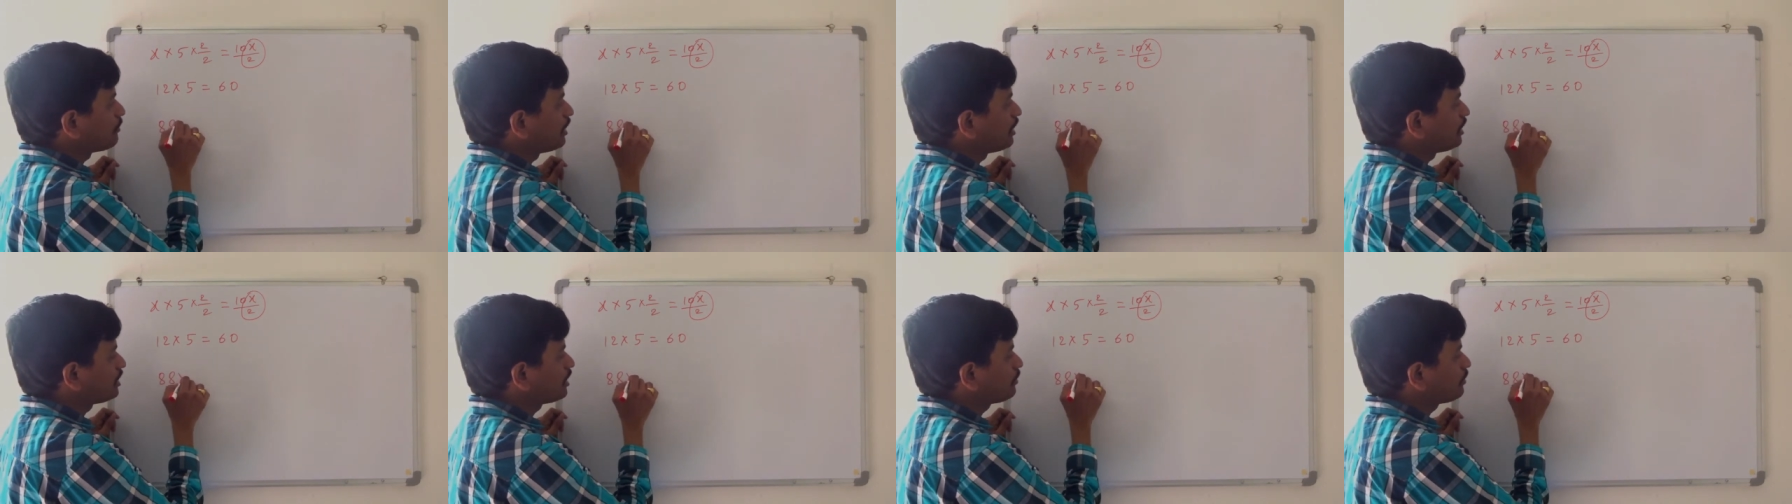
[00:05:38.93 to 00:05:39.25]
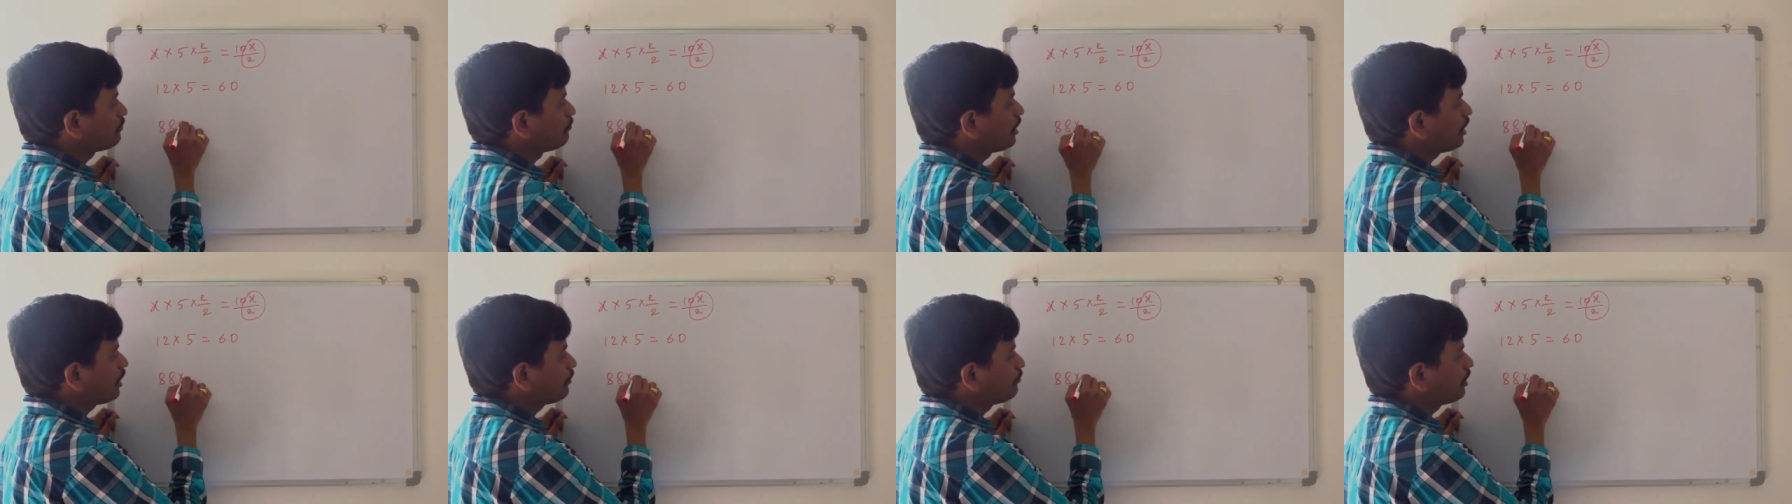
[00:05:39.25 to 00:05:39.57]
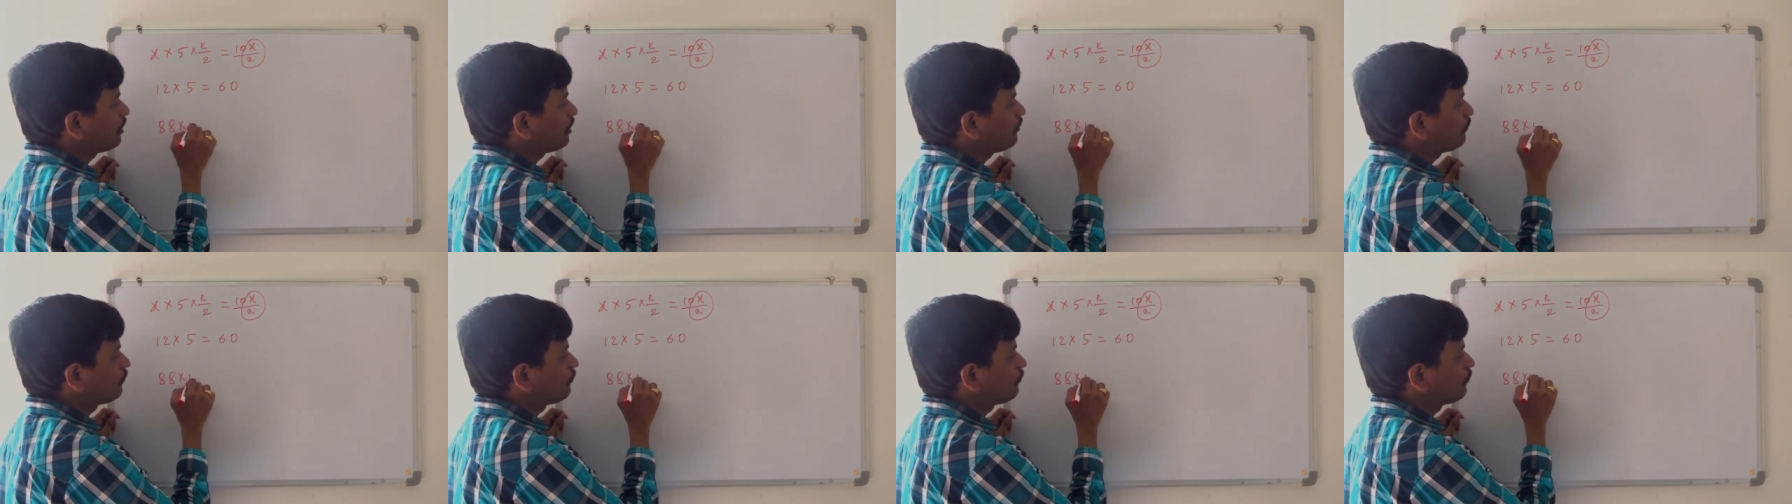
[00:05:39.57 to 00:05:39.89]
multiplied
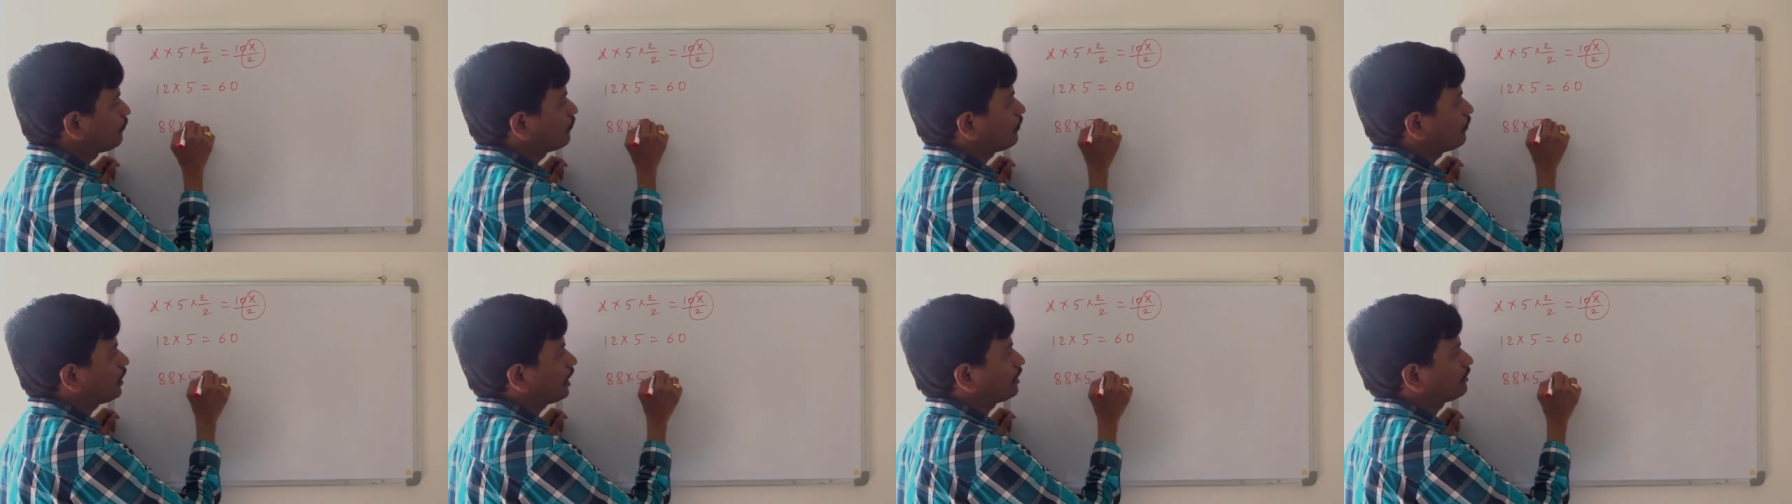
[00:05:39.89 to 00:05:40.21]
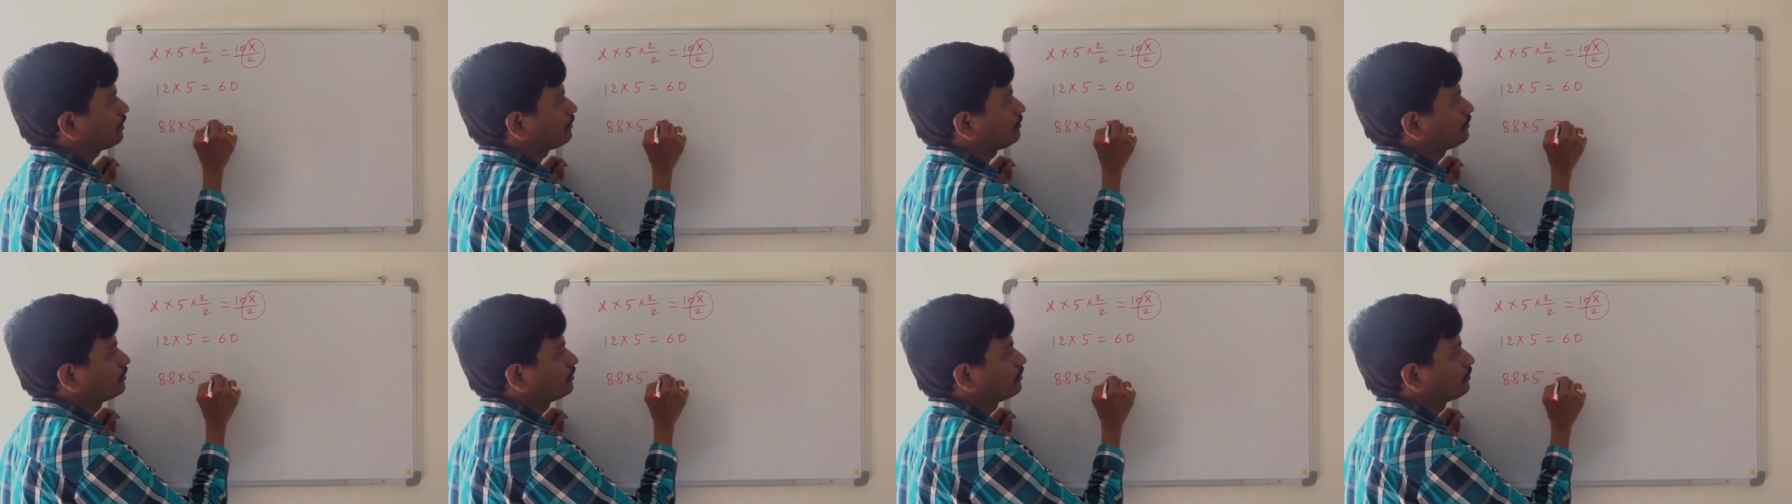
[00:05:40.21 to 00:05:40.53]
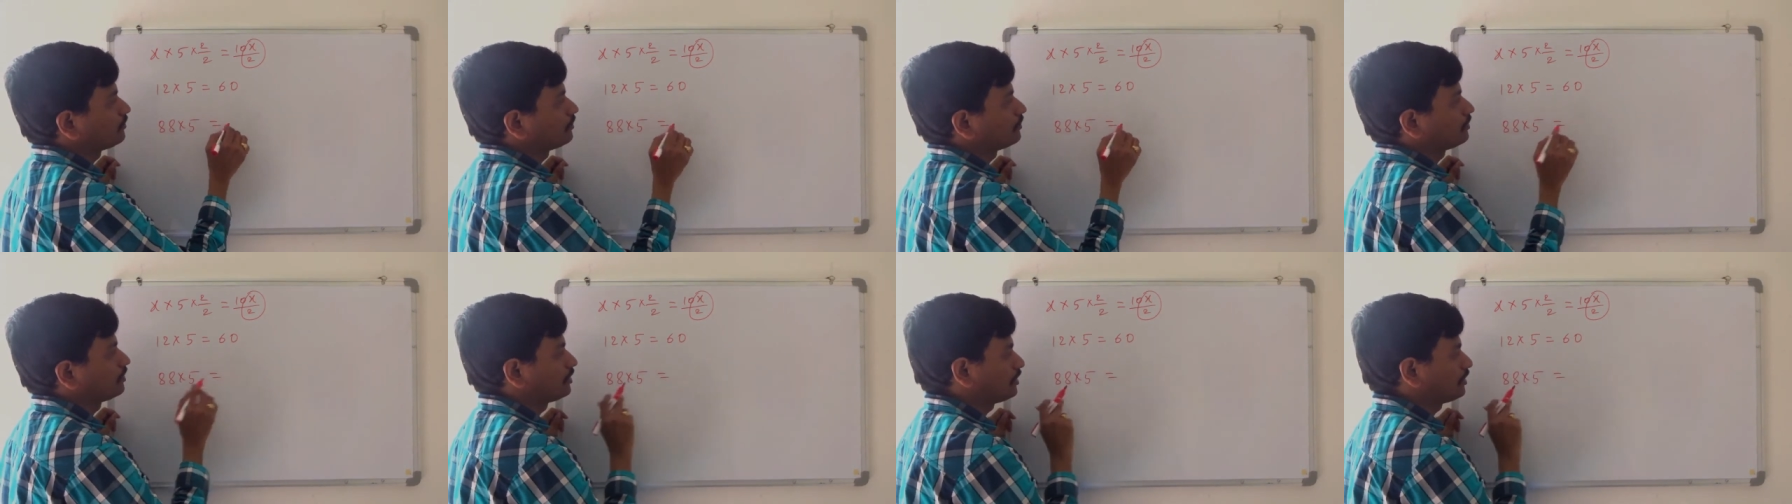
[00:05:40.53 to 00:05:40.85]
by 5.
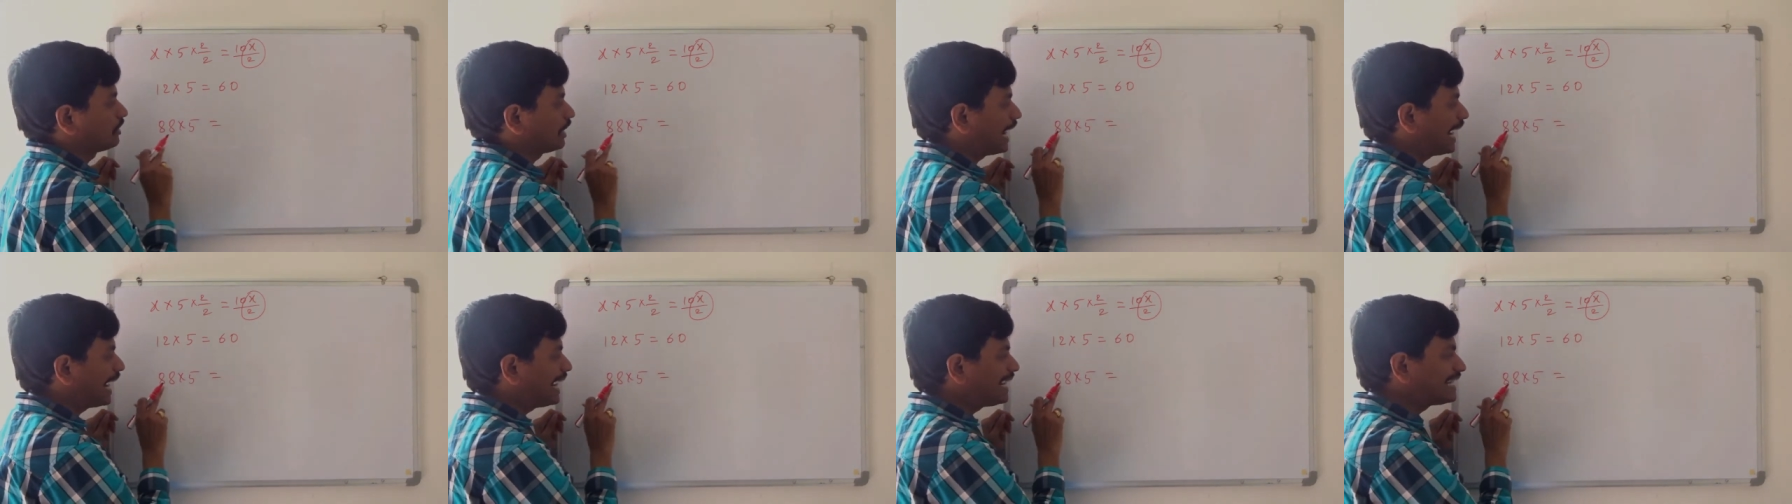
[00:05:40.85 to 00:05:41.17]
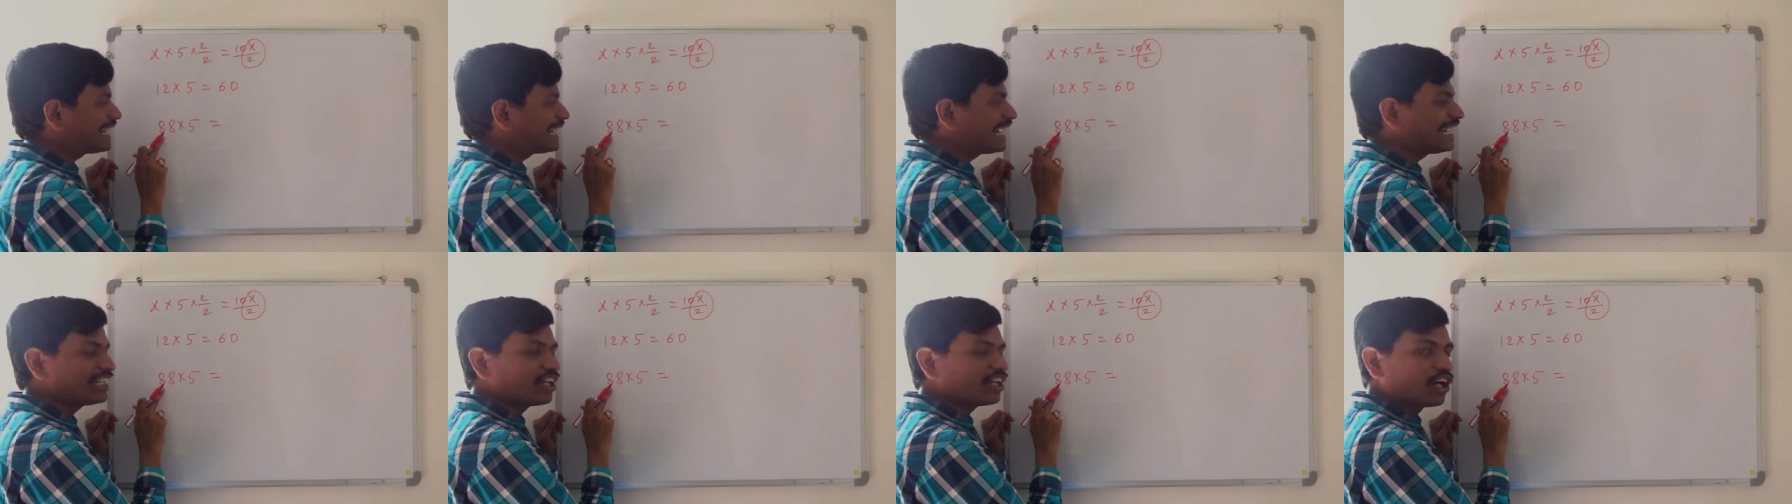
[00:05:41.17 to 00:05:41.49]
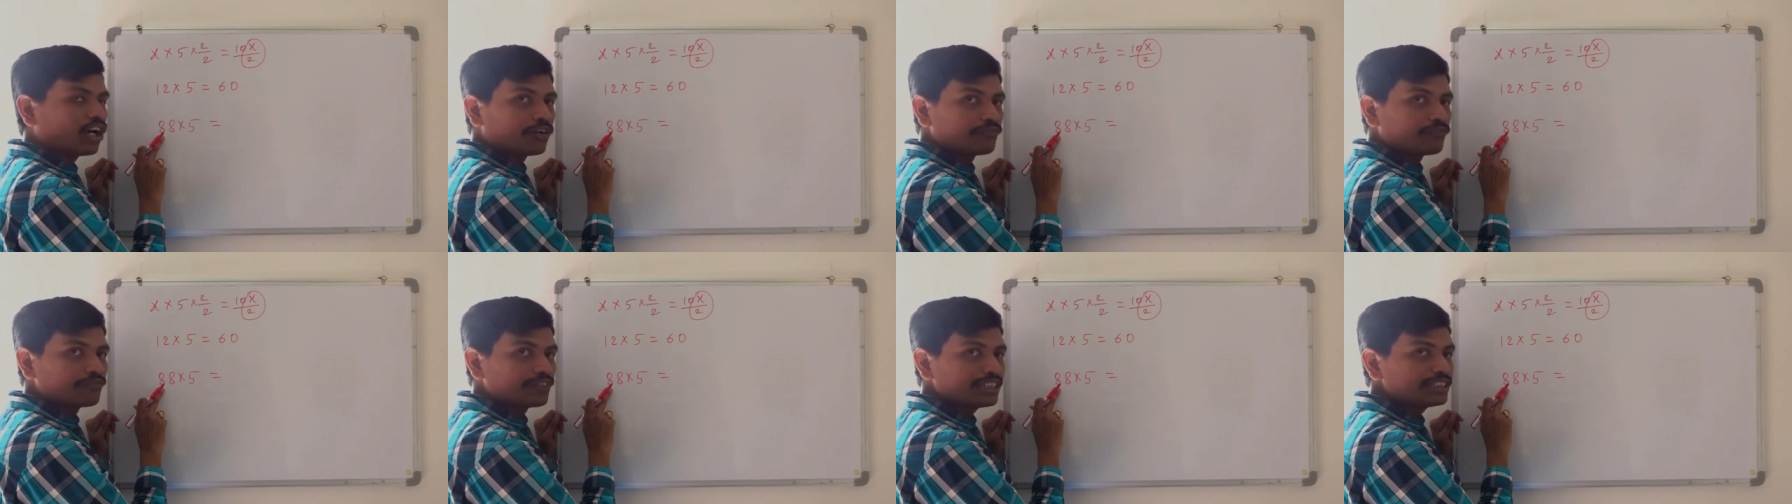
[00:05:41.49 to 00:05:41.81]
88
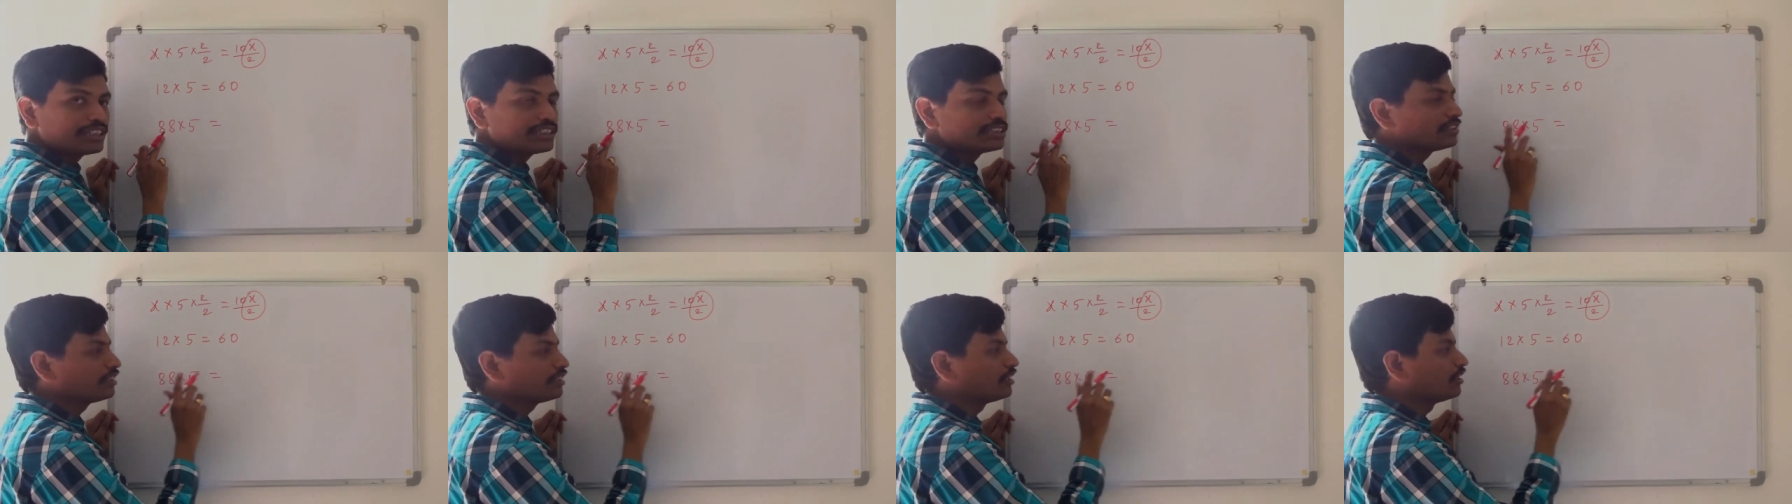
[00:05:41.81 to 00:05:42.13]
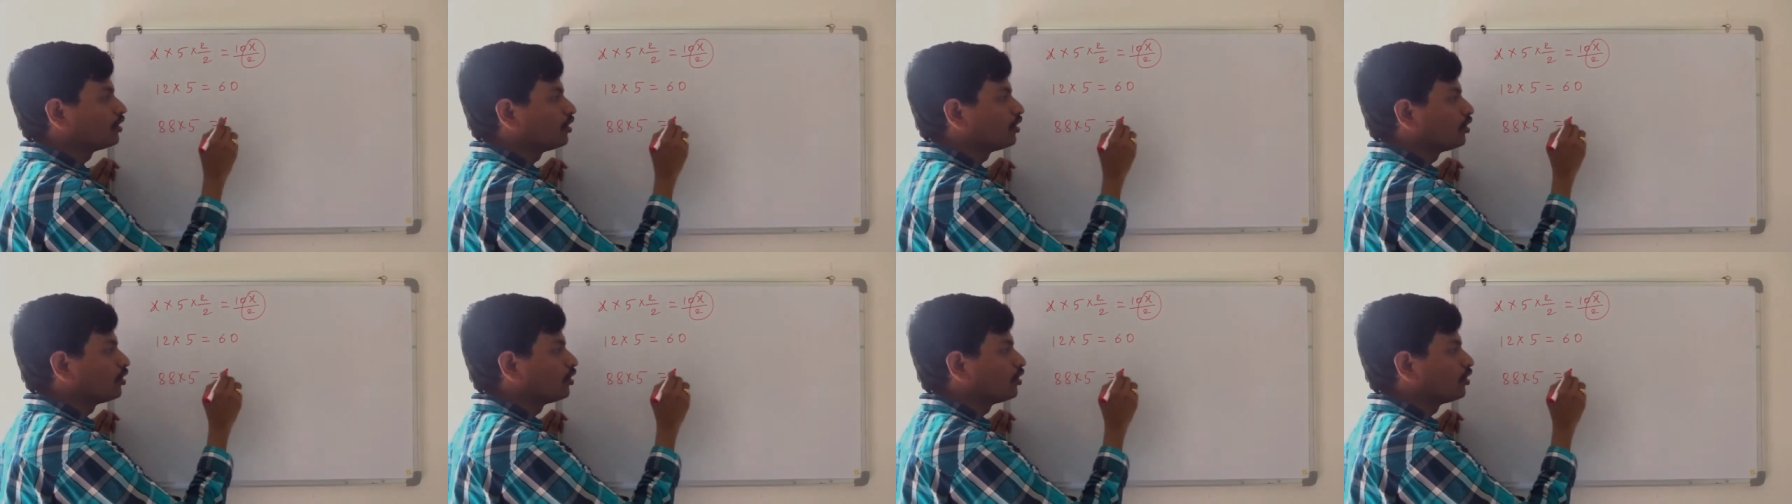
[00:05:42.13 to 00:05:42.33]
half is